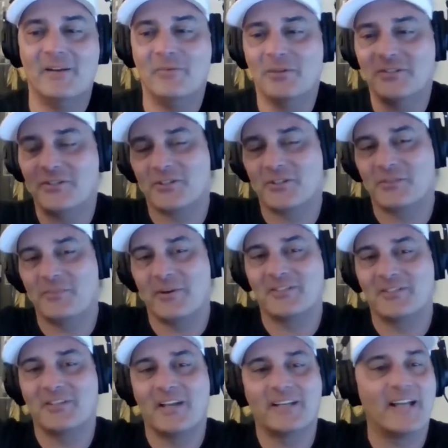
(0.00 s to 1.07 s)
What's your
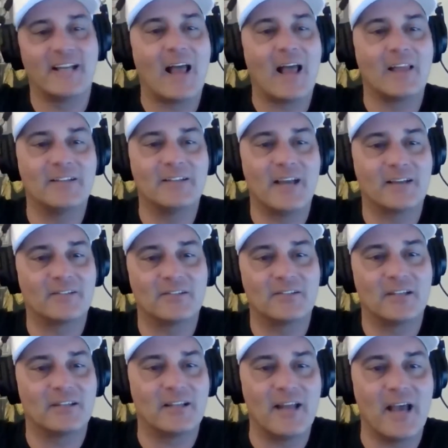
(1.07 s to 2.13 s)
experience like in Allen, Texas,
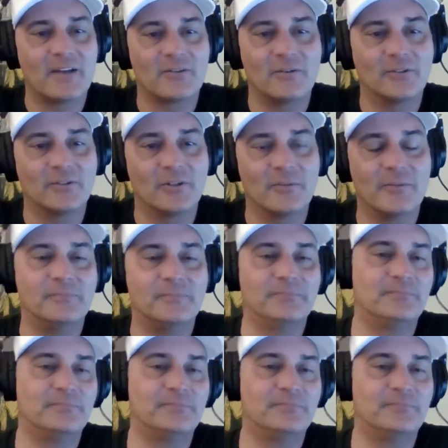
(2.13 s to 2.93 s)
at the national tournament?